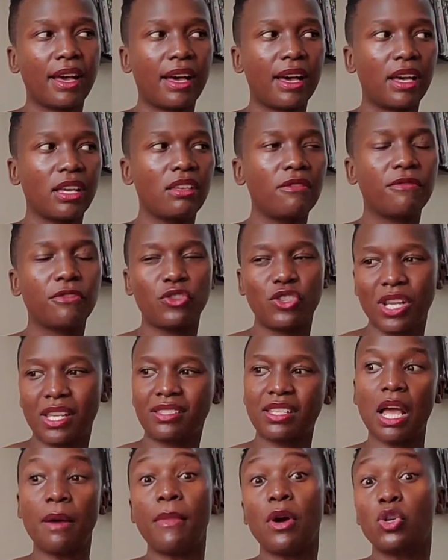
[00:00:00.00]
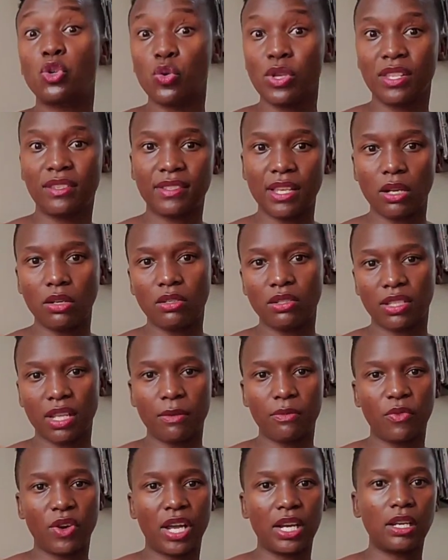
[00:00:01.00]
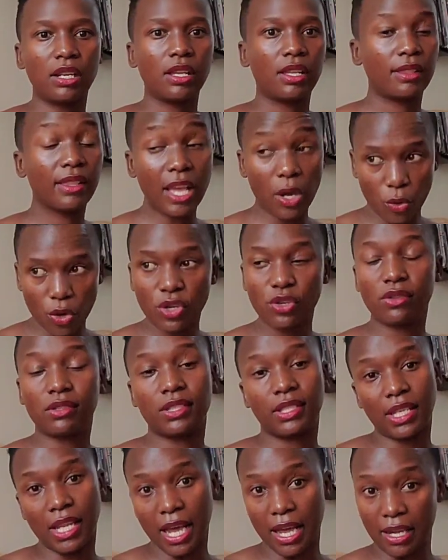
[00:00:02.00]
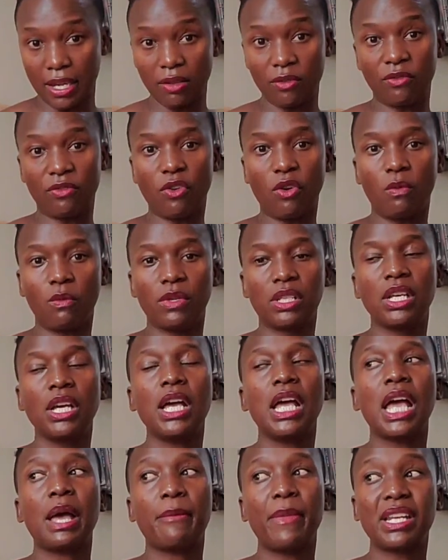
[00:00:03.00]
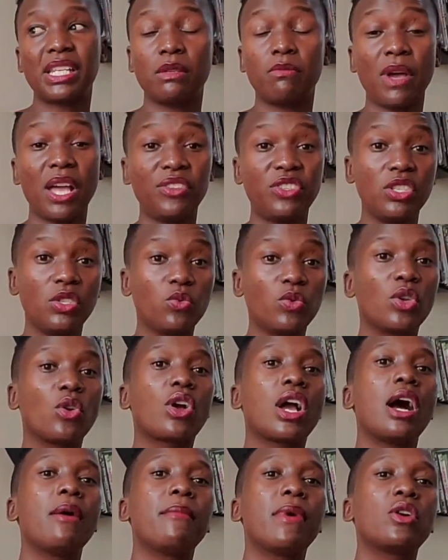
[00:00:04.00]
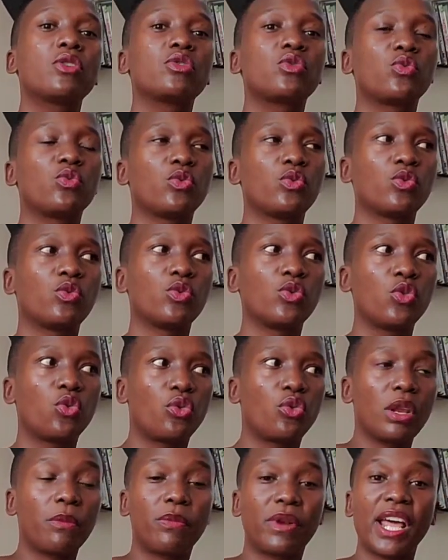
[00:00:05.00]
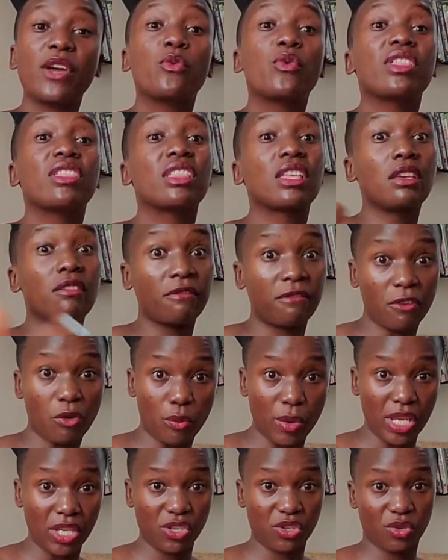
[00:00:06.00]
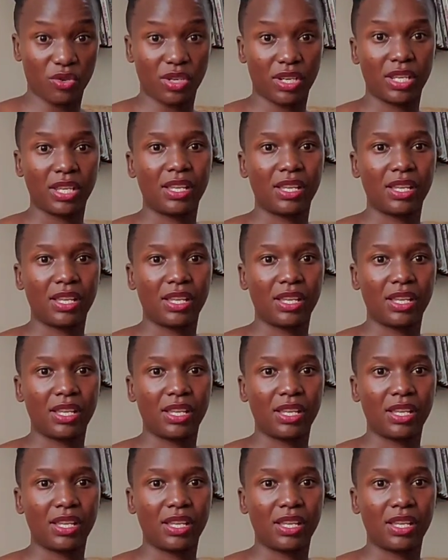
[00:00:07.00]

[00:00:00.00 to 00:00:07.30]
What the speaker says: if you just come out to insult someone, they're going to stay uninformed. But imagine you come out, you reply with information.